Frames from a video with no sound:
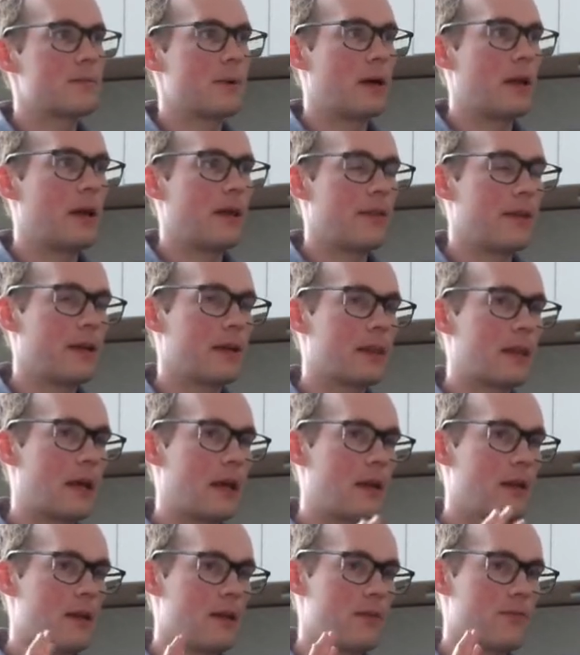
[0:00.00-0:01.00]
But I think
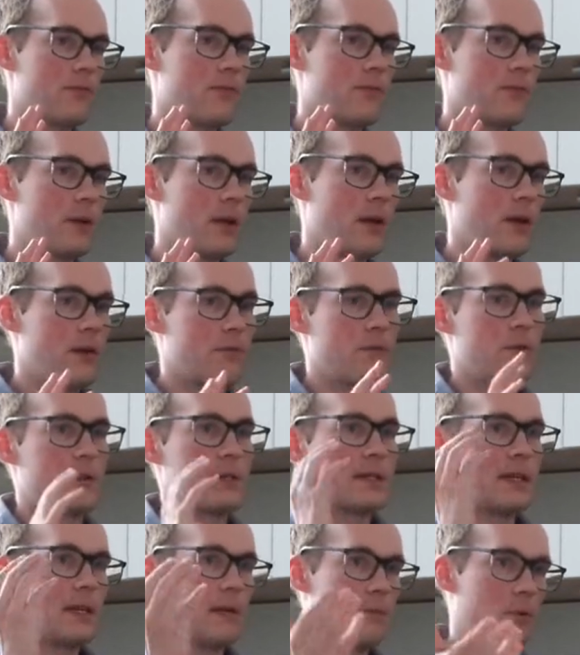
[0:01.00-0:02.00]
that if, for
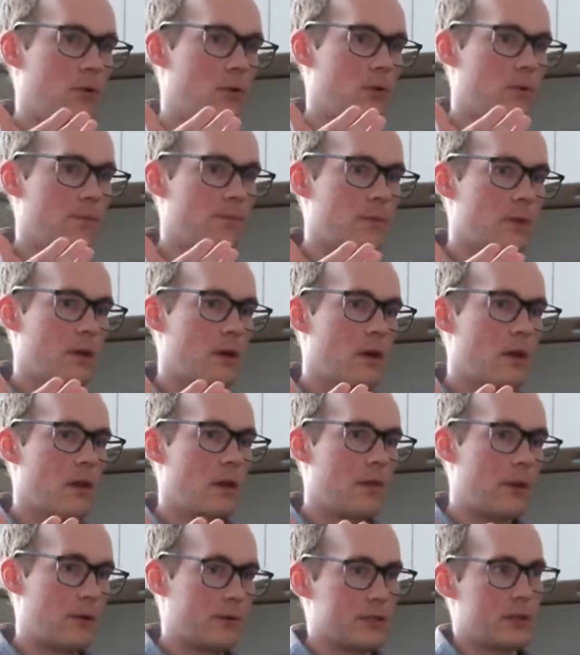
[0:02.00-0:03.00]
example,
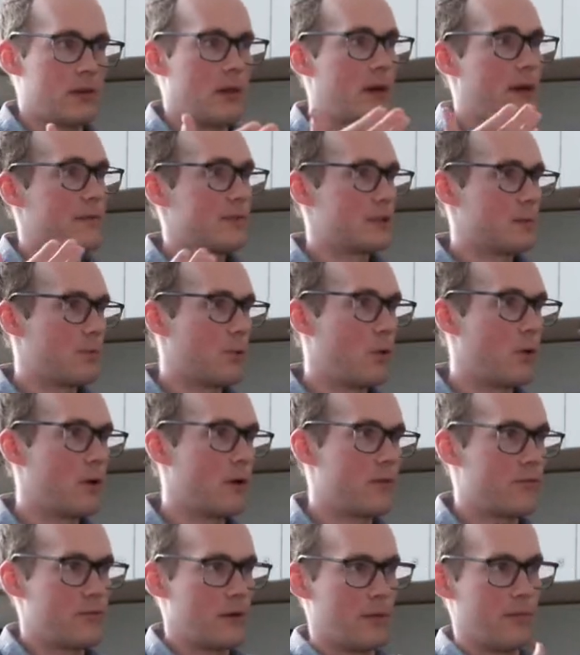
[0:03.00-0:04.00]
there was a lot of
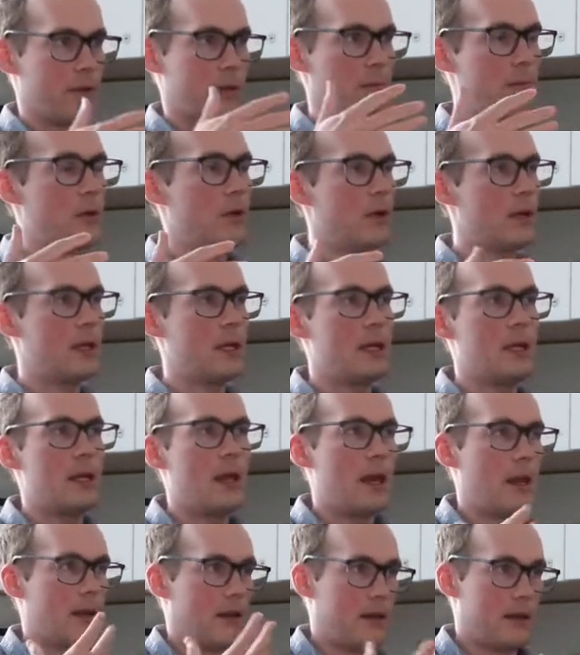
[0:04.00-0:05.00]
support from the
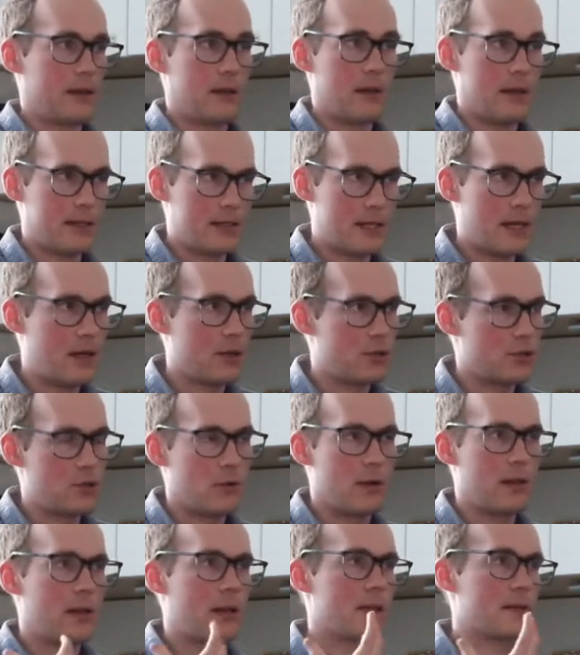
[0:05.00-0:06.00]
community and like a lot of data
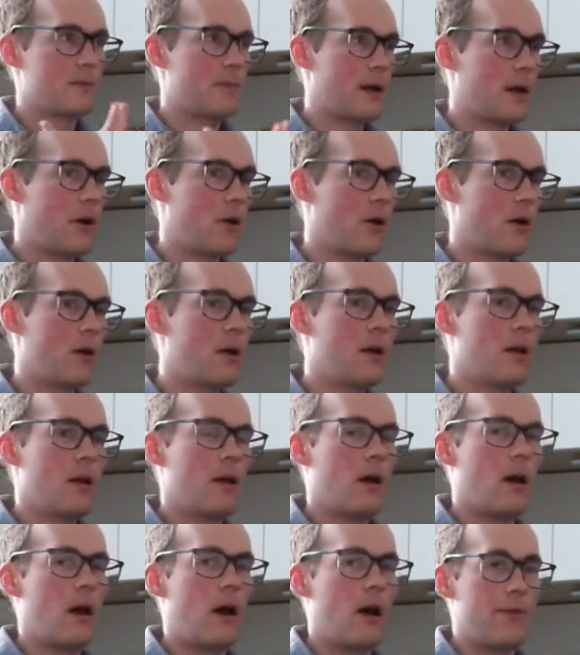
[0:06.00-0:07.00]
showing that it's better
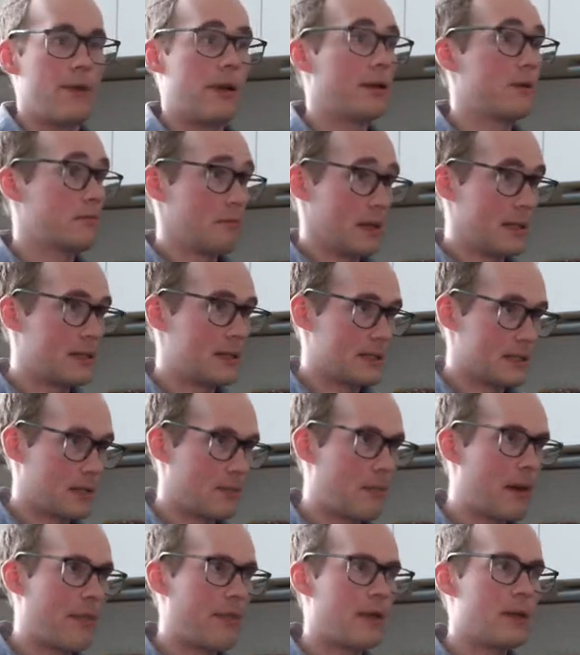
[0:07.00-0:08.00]
than
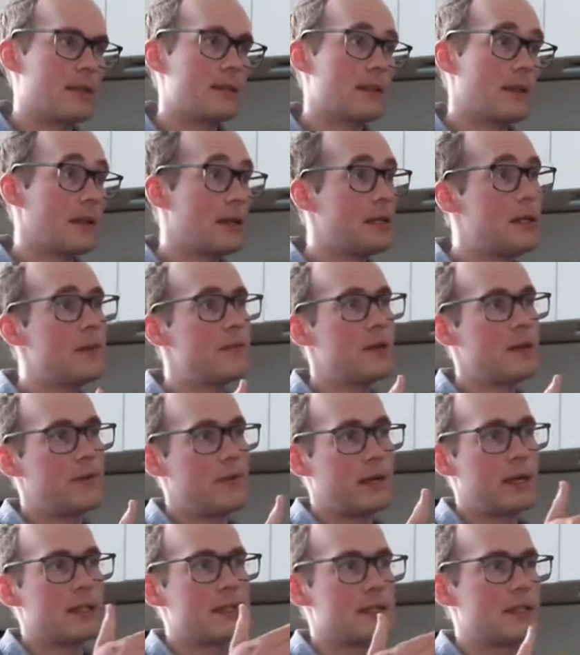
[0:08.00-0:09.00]
existing methods. And then even
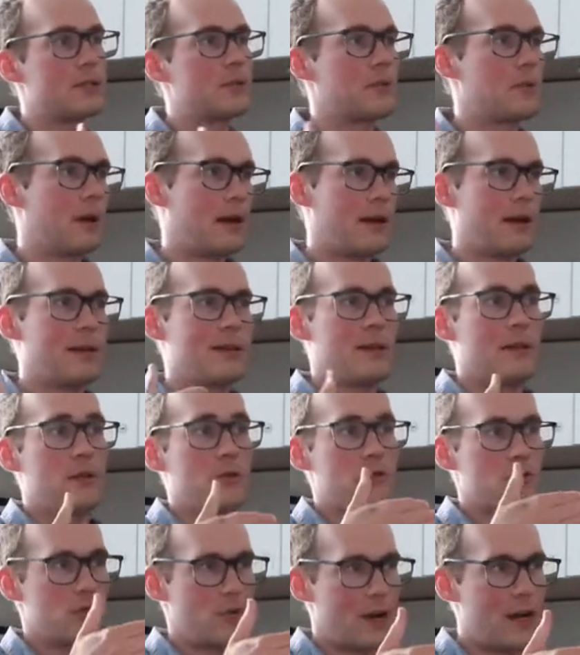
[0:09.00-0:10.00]
if it gets integrated into
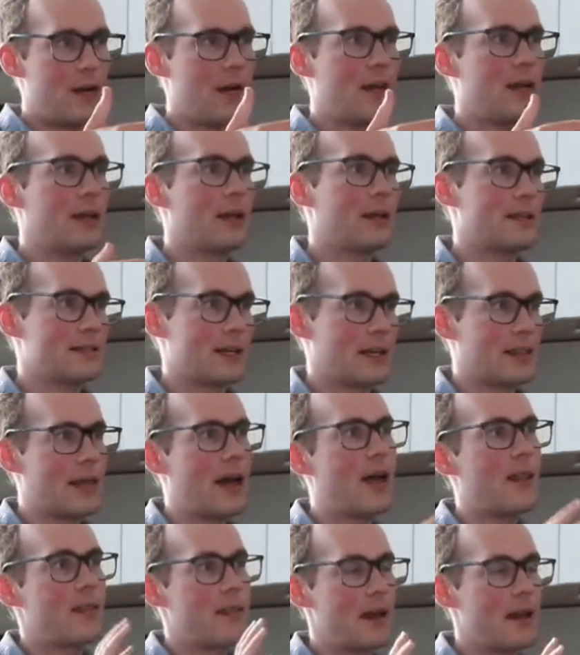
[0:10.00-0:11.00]
their training, it's like
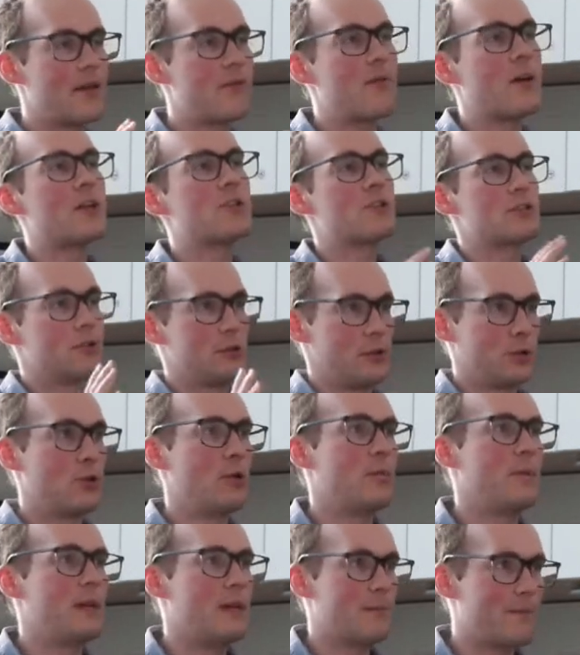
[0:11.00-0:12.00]
that eventually
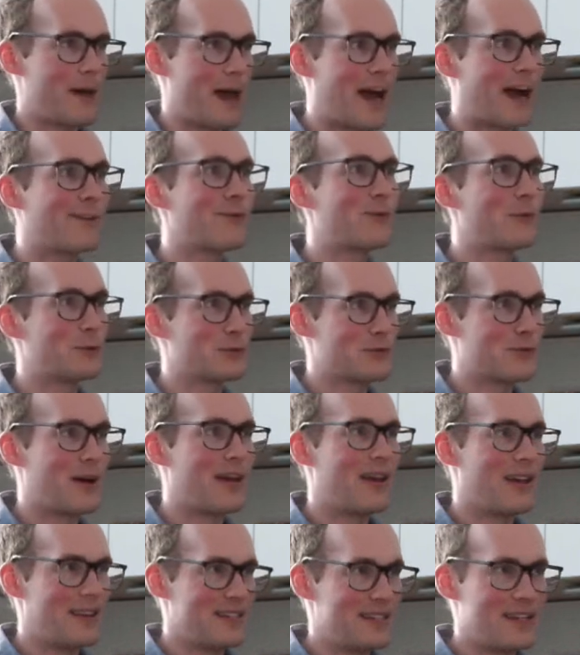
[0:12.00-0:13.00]
could be impactful. So
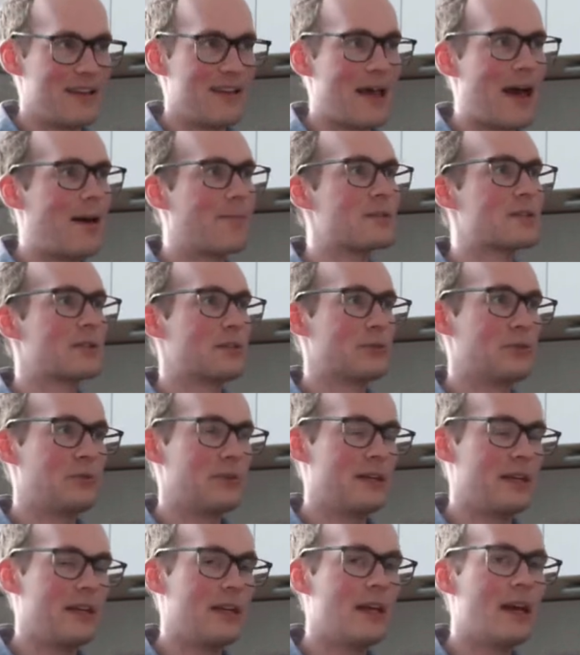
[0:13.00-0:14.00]
I'd say
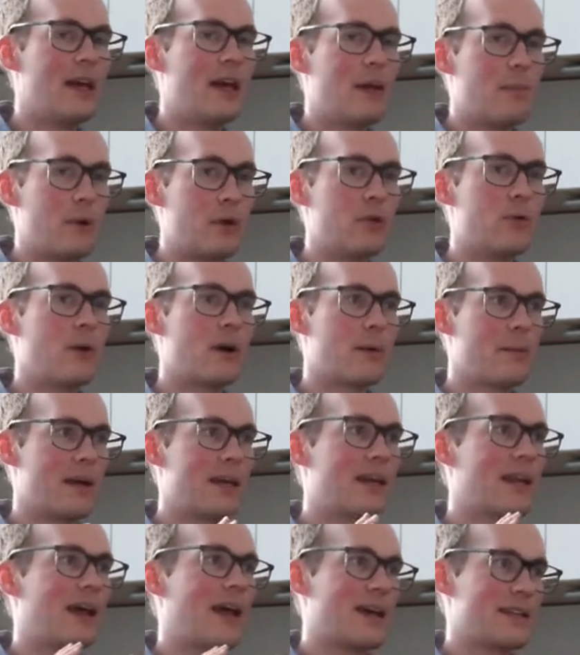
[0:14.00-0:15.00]
absolutely, but you want to
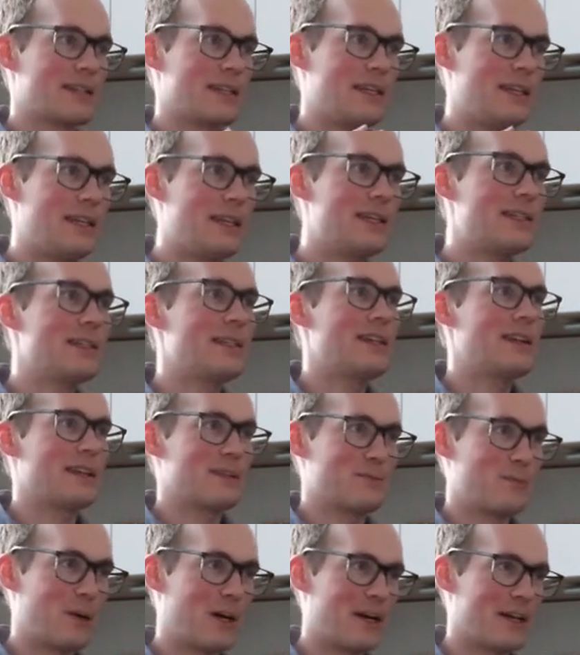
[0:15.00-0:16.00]
make it as easy
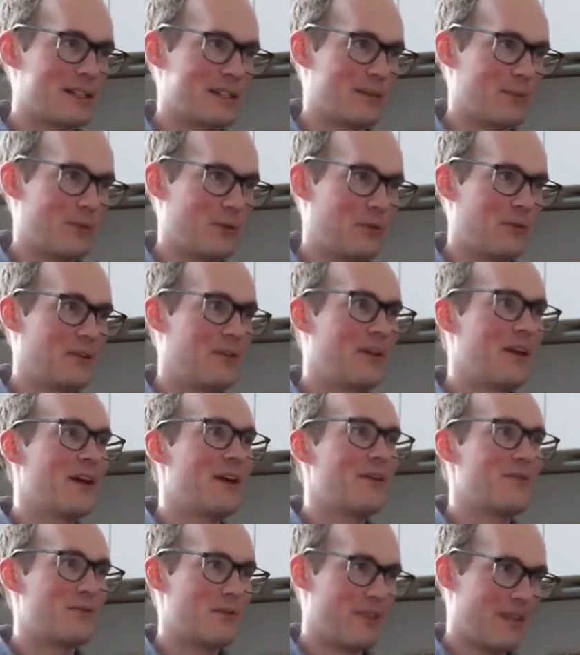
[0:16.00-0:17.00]
as possible
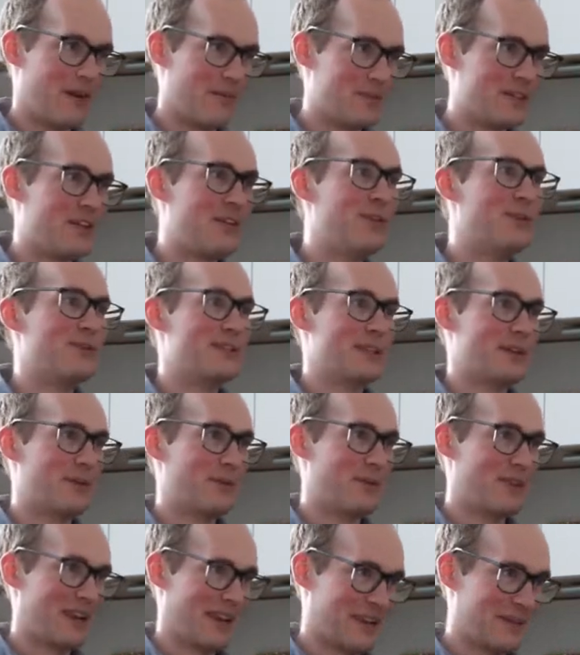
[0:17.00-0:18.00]
for them to use a
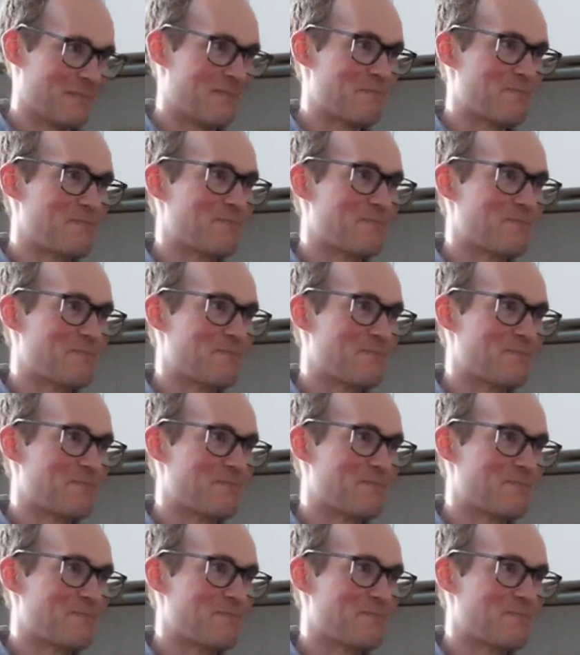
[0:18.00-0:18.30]
new thing.